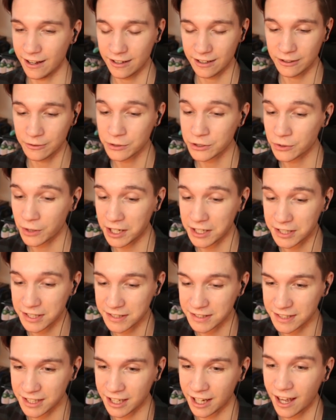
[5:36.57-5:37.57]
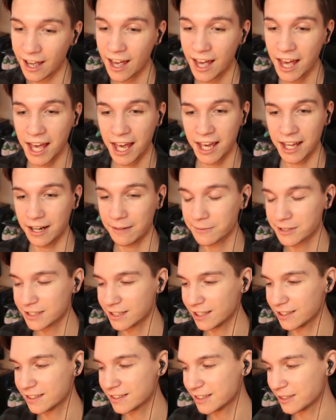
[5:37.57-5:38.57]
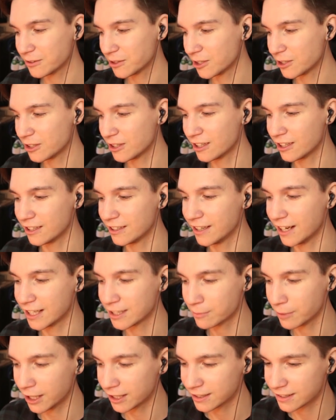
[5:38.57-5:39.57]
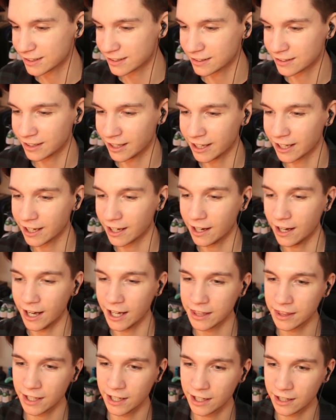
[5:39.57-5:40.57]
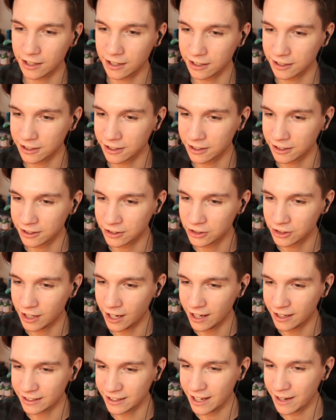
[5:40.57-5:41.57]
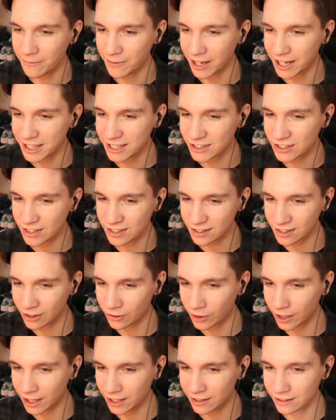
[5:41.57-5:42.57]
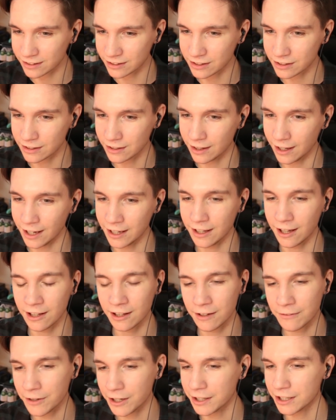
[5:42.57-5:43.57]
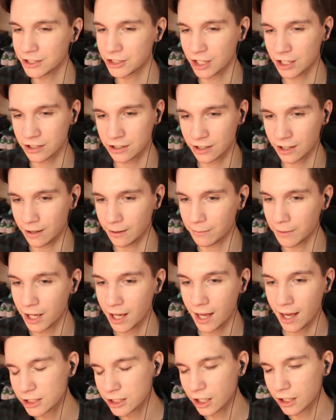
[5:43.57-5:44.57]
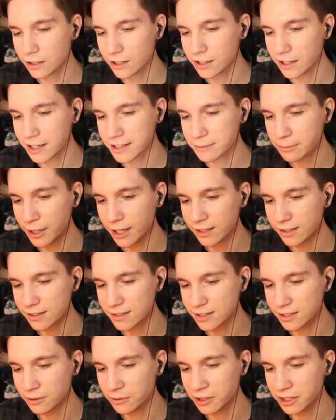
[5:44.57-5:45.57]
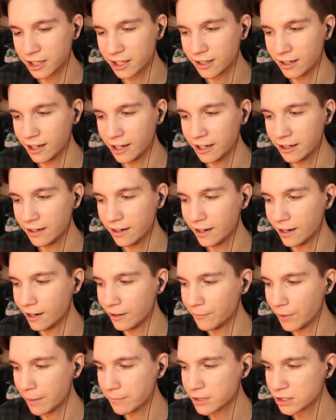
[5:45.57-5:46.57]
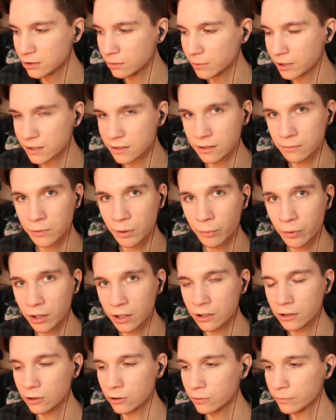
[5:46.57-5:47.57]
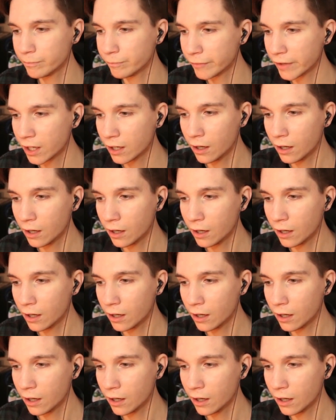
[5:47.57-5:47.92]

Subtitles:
it was great to see, and I'm excited to see what the dance practice is like. I think, yeah, man, it's just a great, I love how they change it up. Let's check out the dance practice, see what they got. I'm assuming it's gonna be pretty cute,